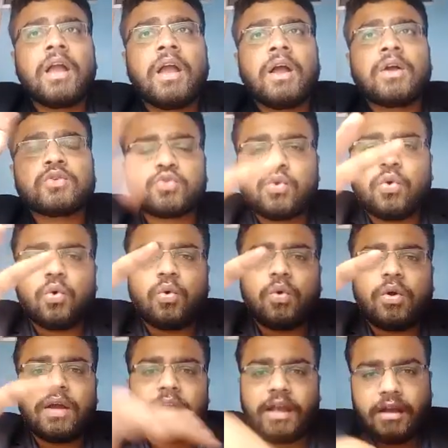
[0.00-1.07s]
so
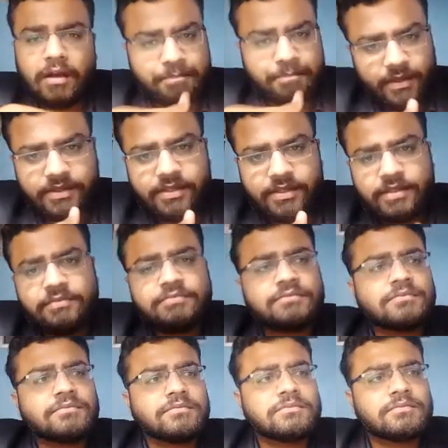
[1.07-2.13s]
a person,
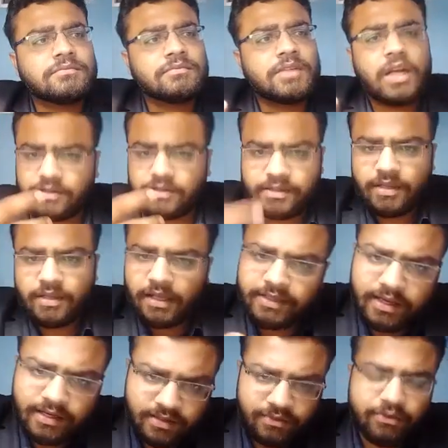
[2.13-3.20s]

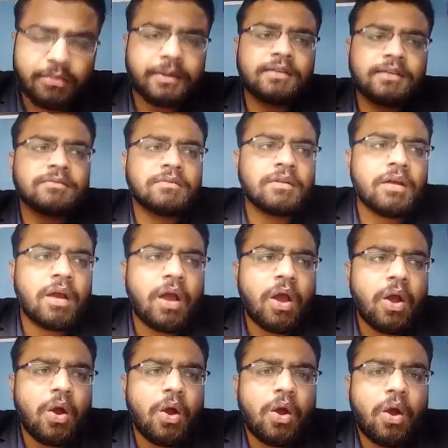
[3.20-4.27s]
there's a woman
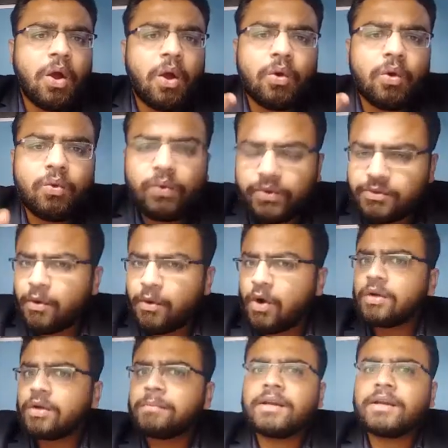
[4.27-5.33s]
who was brought
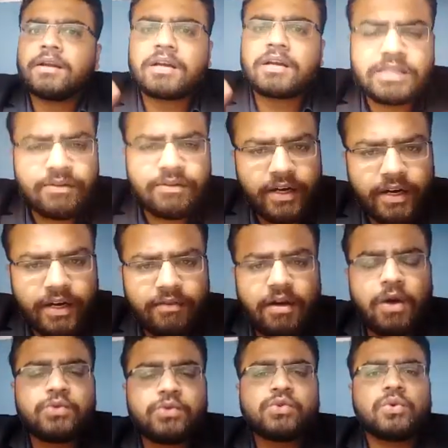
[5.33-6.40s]
up in a conservative
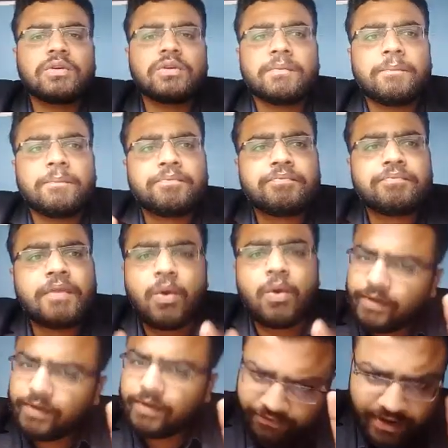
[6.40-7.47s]
household,
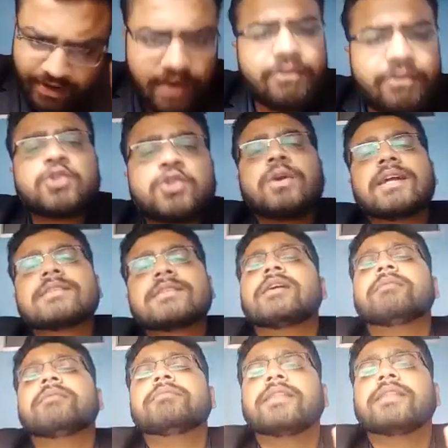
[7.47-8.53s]
which we should
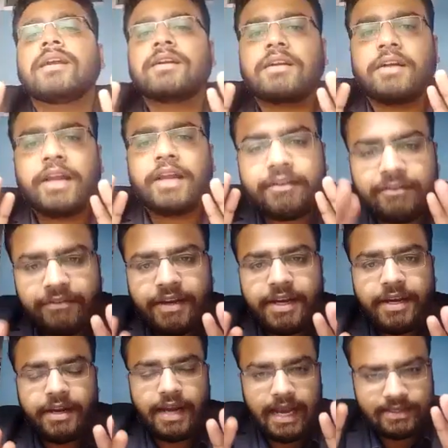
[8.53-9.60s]
accept that
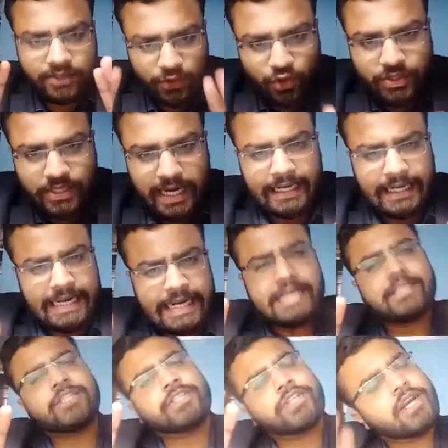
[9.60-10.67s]
we as a society
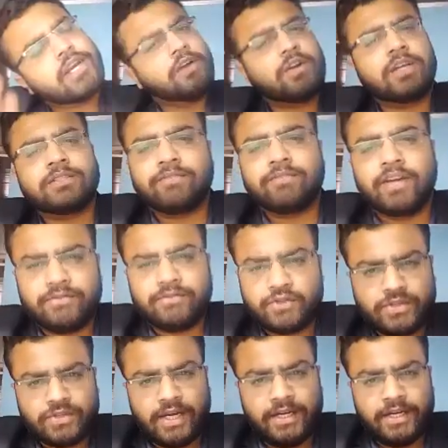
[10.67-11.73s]
is still a conservative
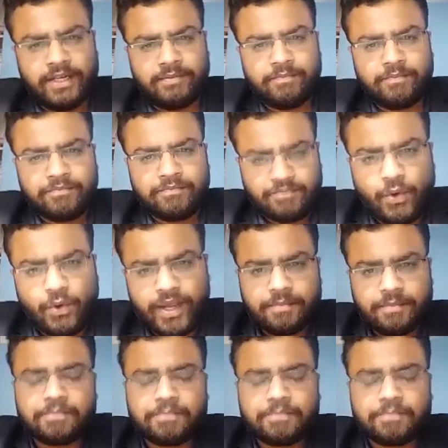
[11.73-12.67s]
society. Okay,